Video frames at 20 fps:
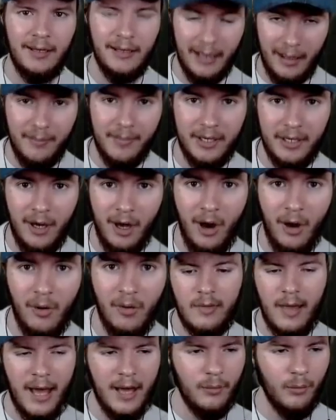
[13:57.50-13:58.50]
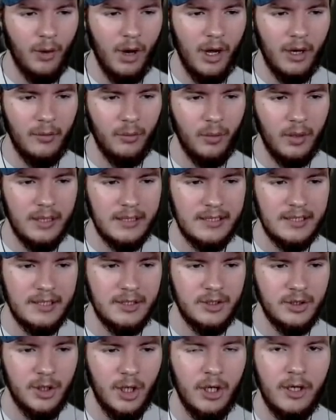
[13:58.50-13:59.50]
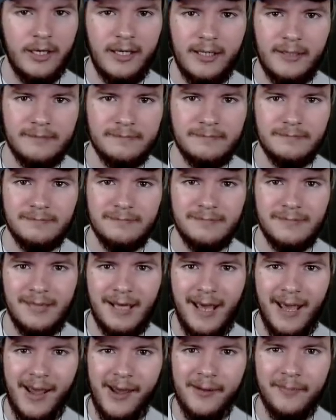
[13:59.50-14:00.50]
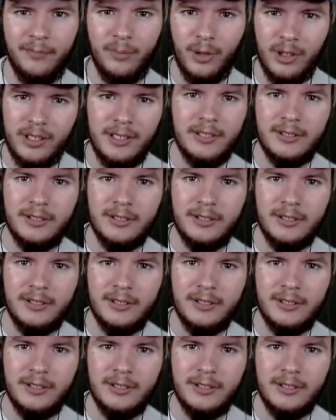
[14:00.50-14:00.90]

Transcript: let me know. That one was a journey. A pretty